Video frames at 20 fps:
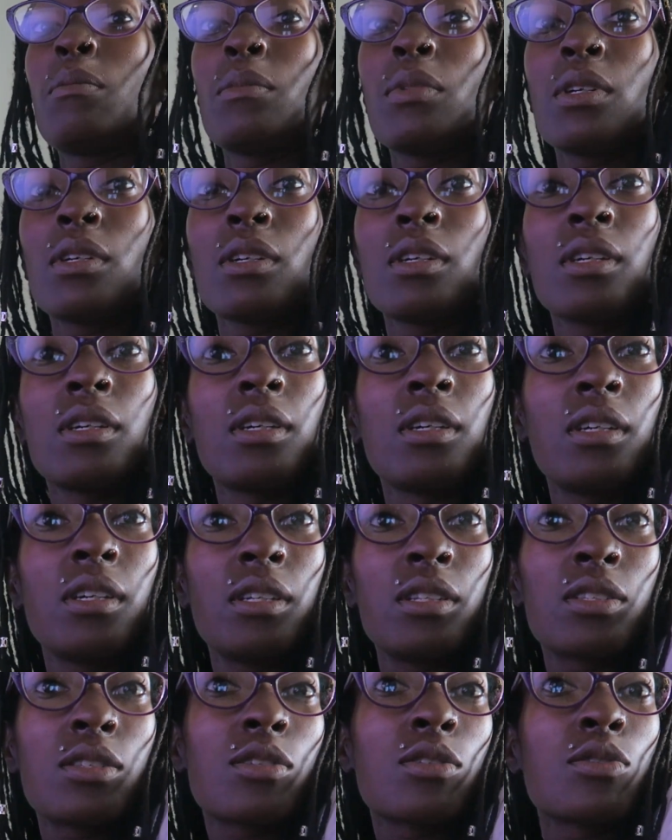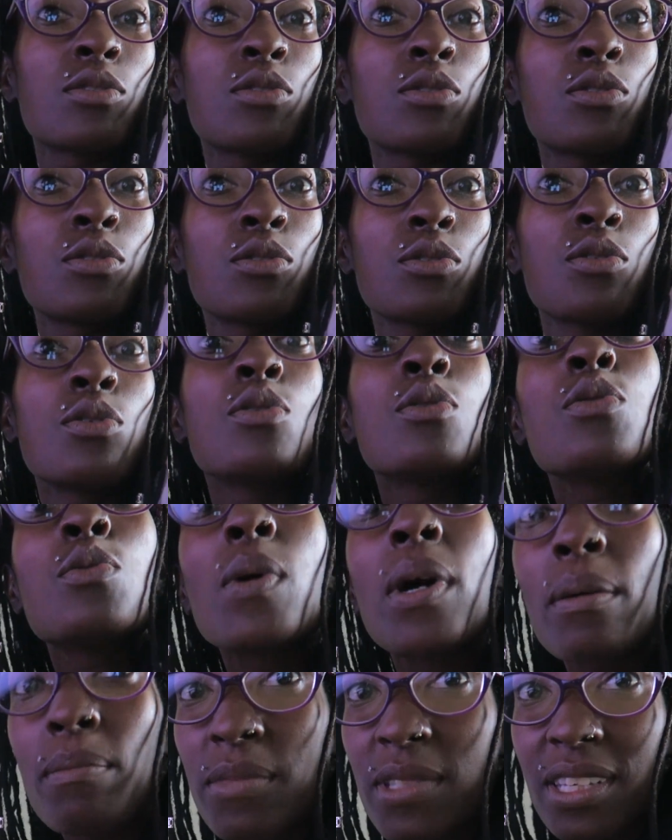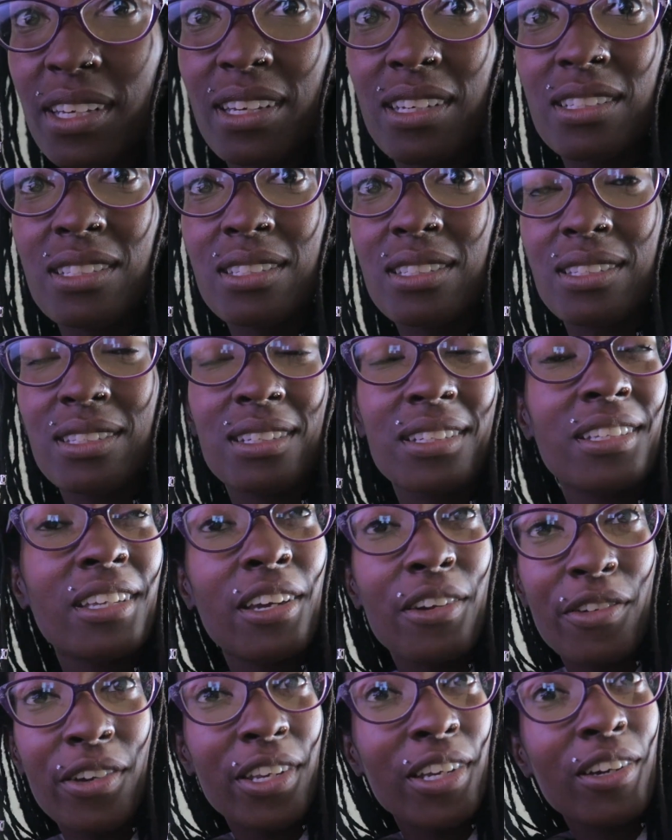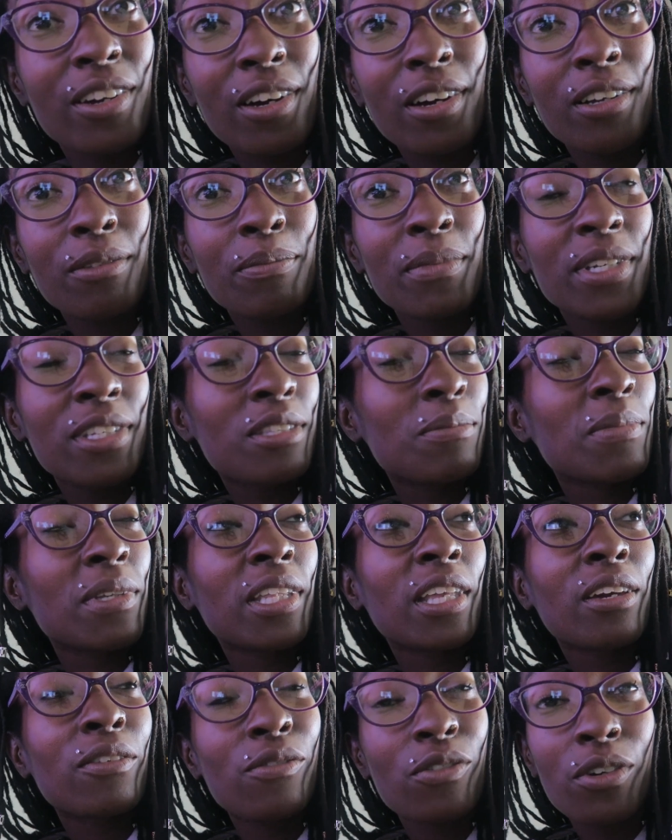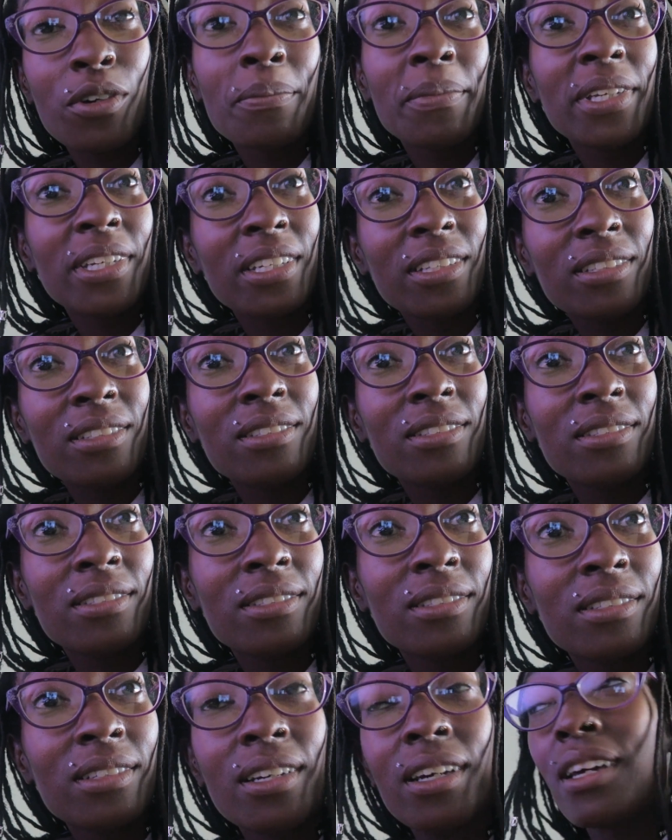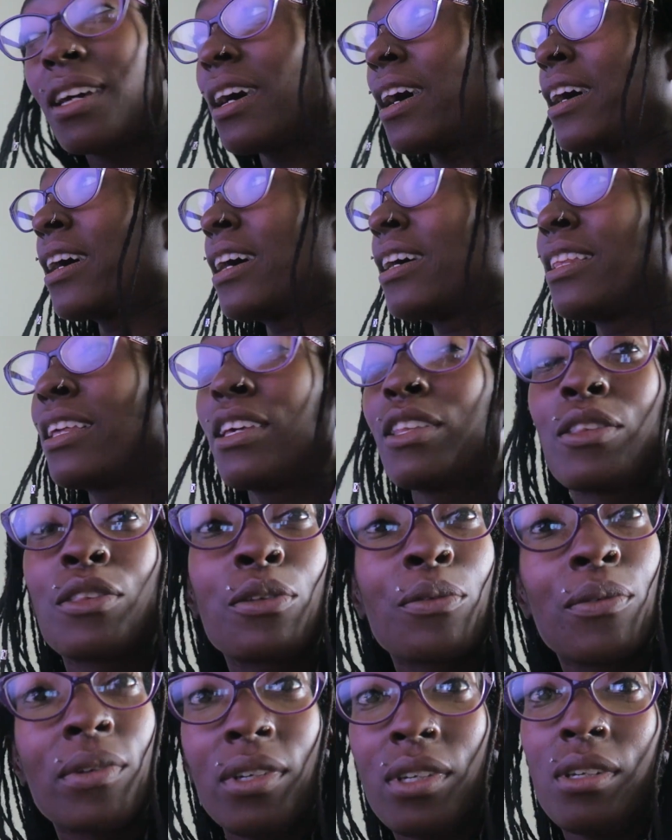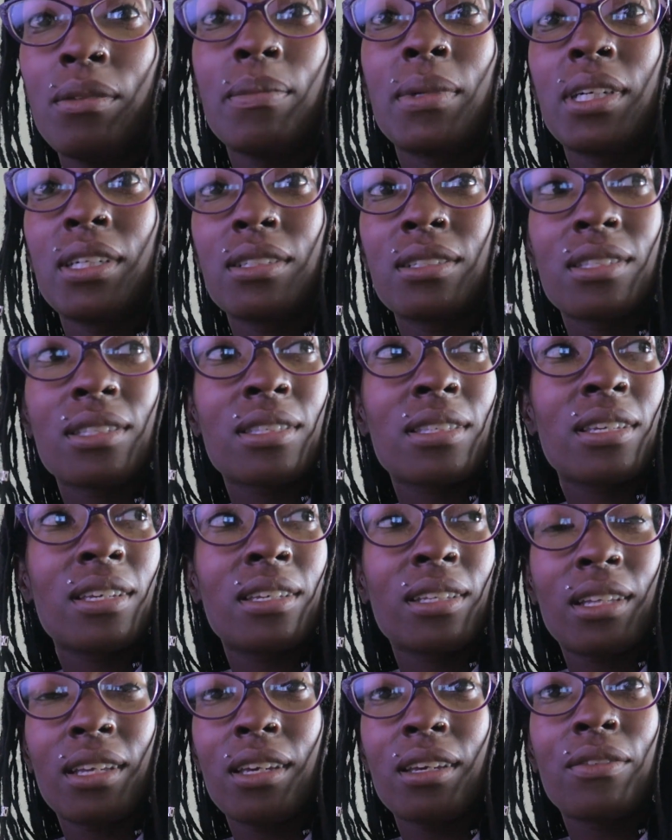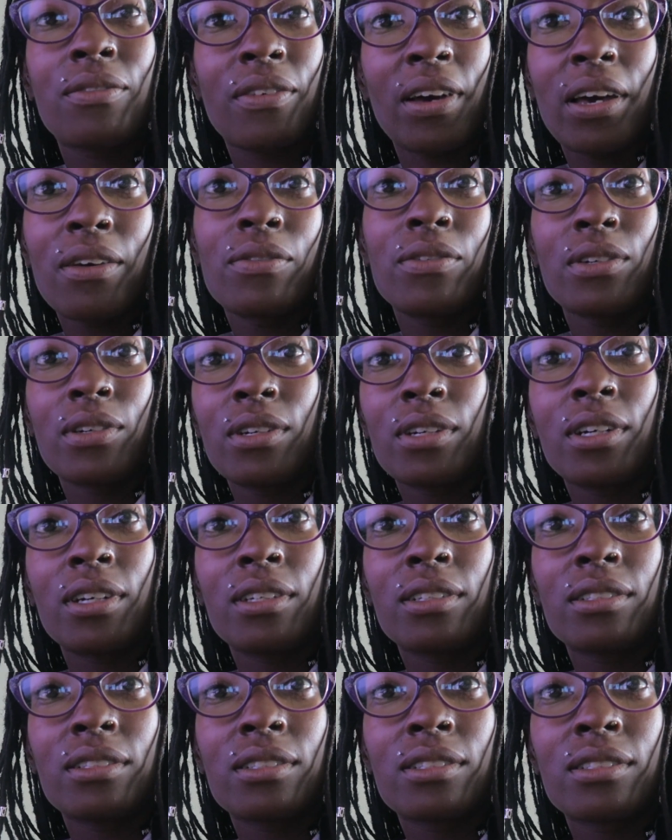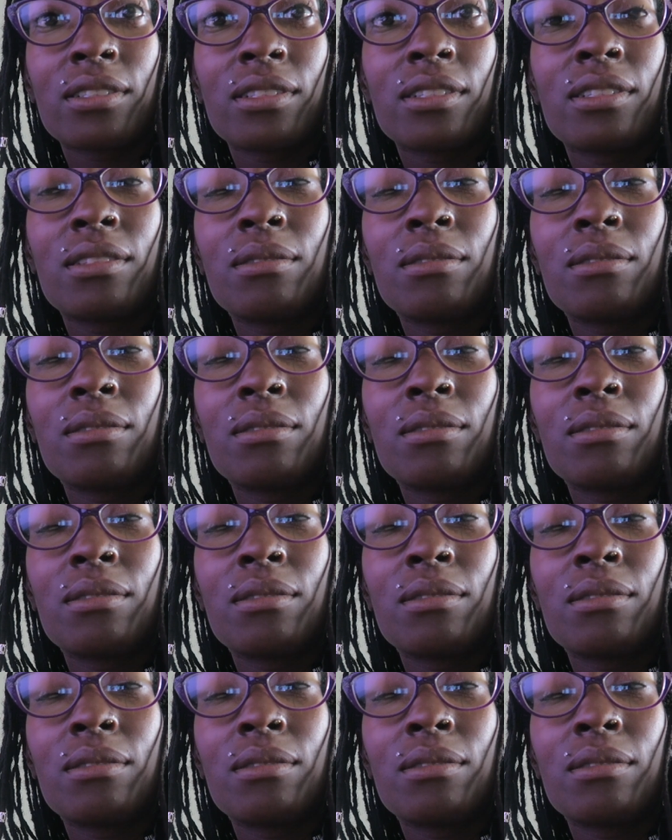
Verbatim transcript: number to 2 websites, and they already called me. It's been like 4 minutes. I got like 3 emails and like 5 phone calls.